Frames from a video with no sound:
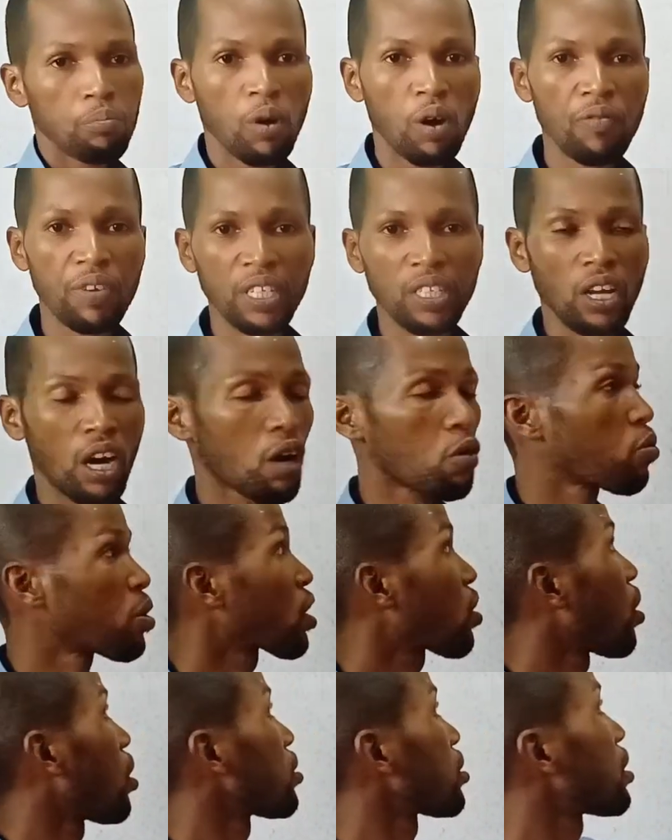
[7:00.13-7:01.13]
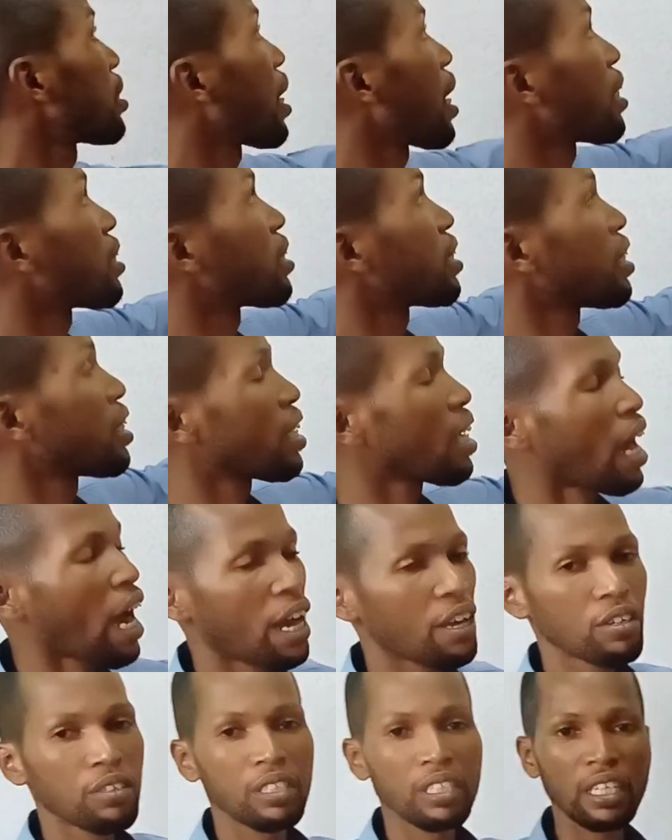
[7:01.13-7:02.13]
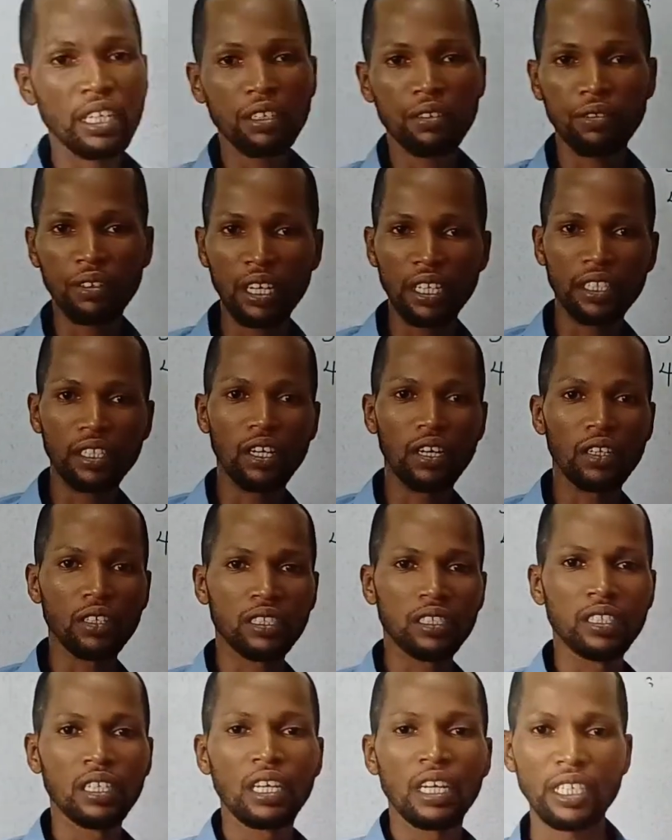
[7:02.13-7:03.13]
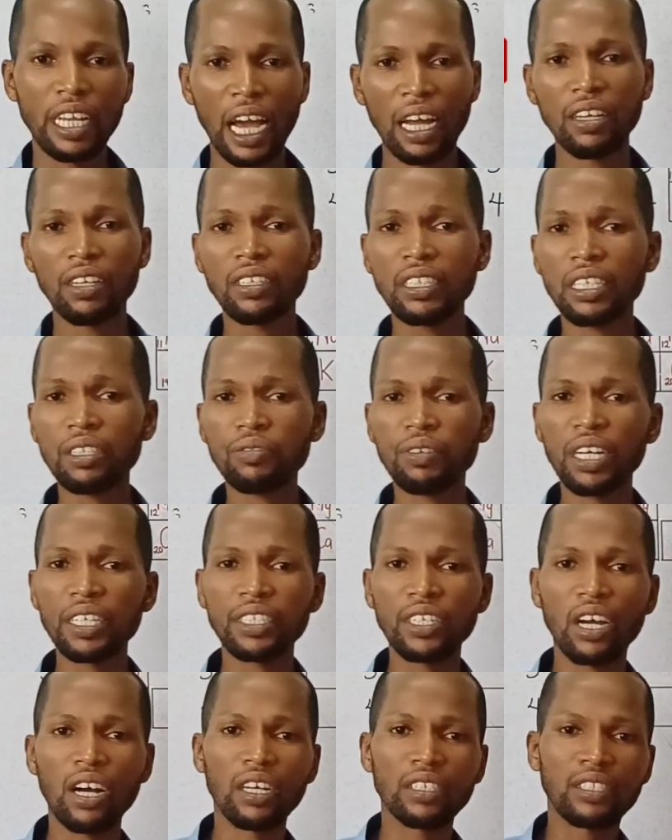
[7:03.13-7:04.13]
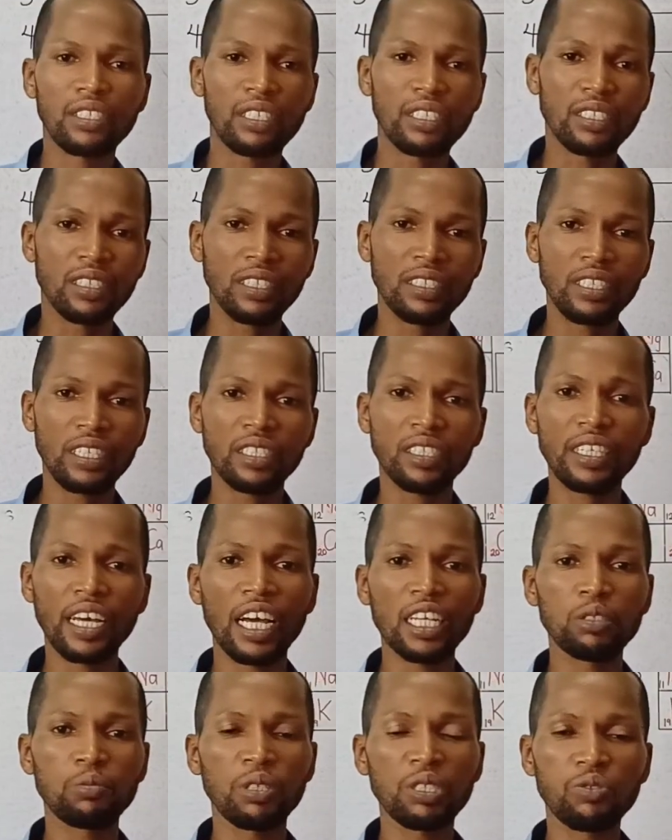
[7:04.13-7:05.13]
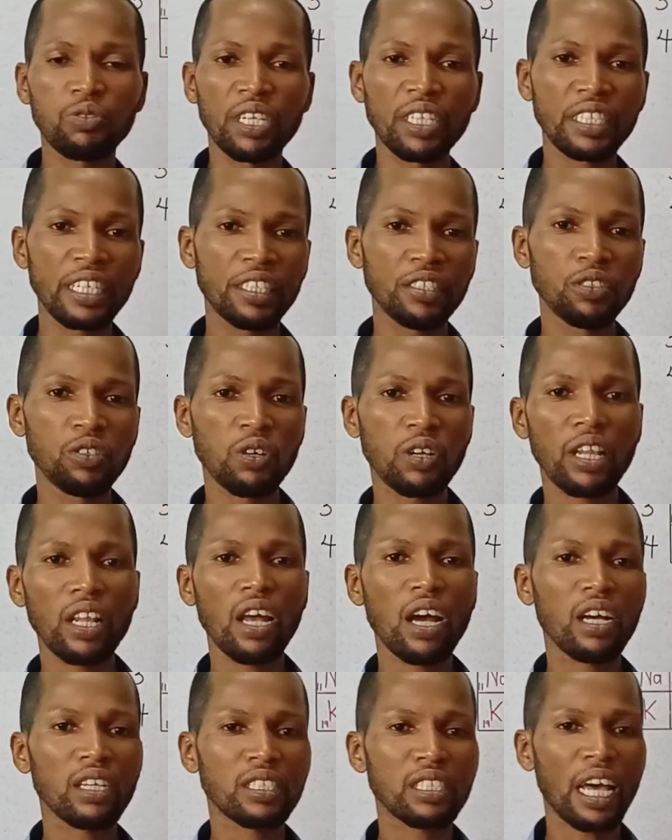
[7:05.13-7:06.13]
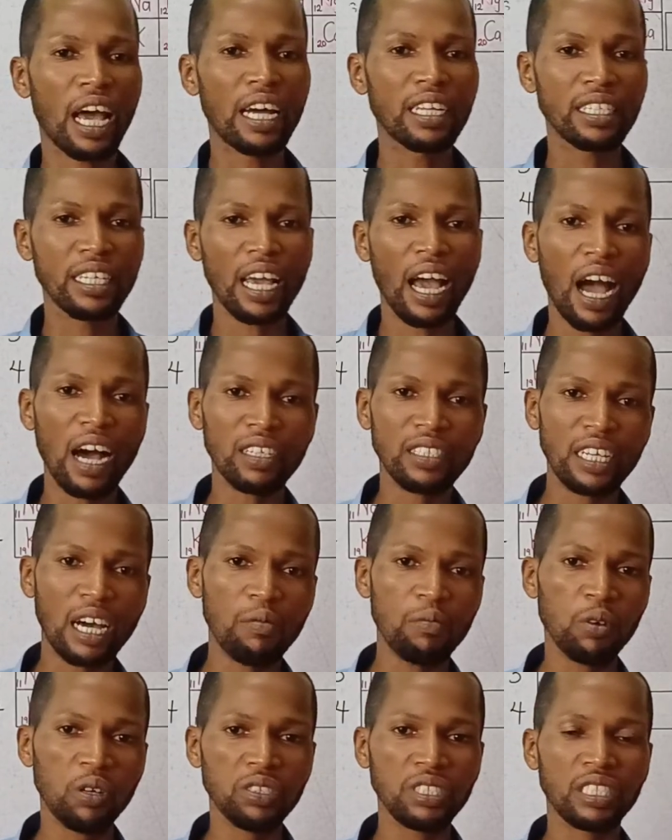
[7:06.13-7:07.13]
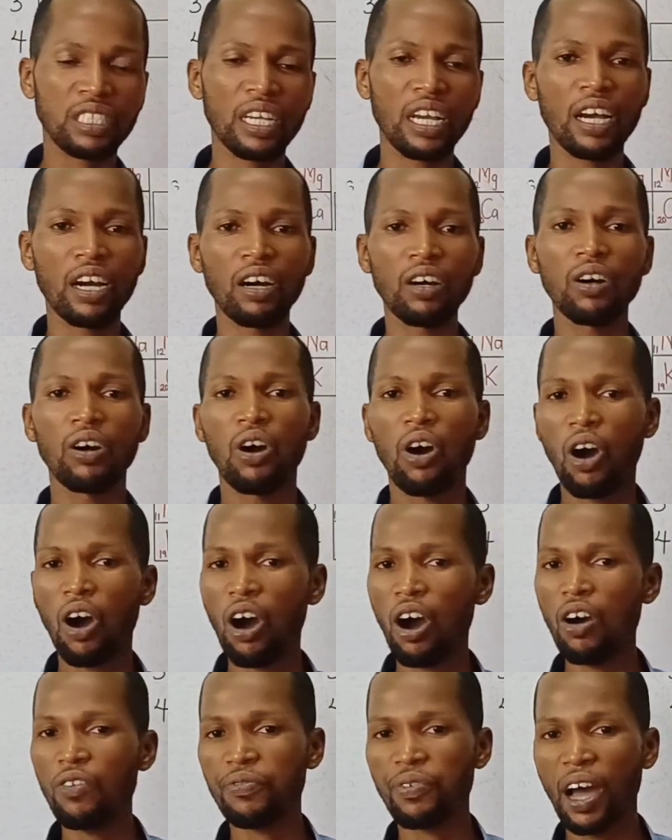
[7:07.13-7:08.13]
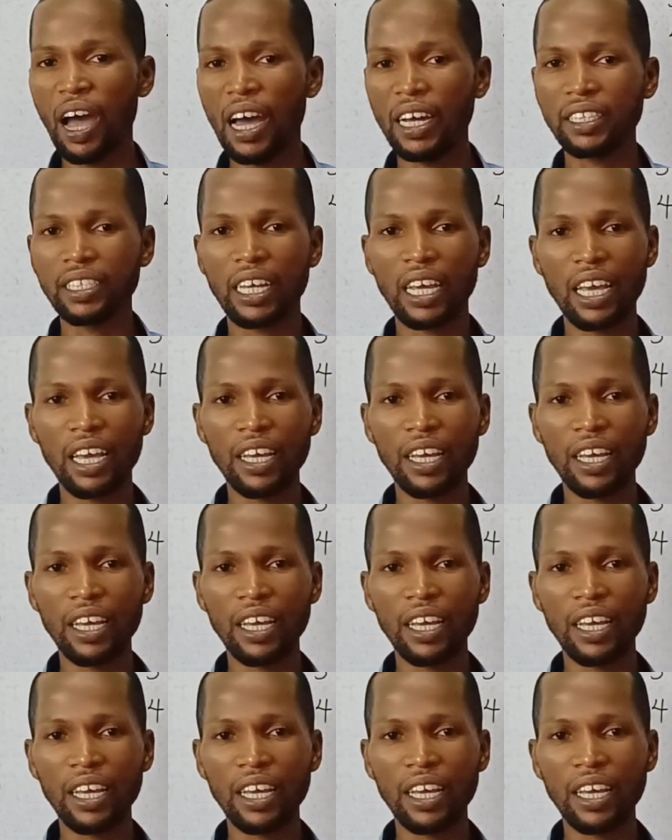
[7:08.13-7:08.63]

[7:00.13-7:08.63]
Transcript: Moving on, we consider the ionic radius. The ionic radius is the distance between the nucleus and the outermost shell of an